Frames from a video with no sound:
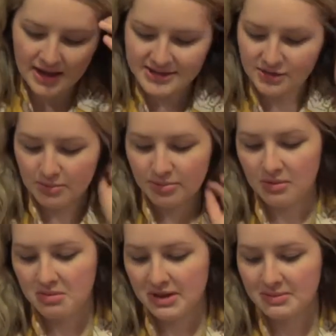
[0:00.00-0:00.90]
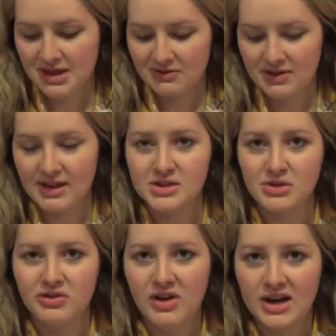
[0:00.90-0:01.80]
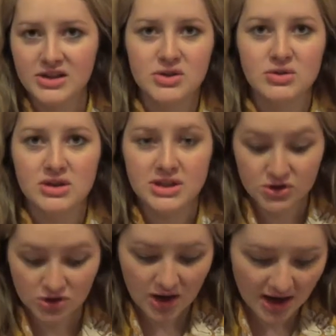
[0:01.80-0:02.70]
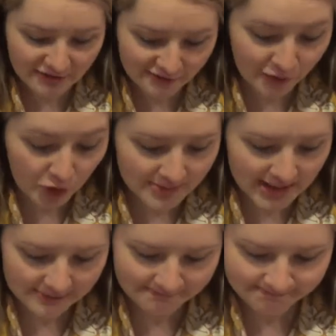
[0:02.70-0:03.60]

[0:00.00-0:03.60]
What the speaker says: so I'll probably be giving that to a friend to try for me.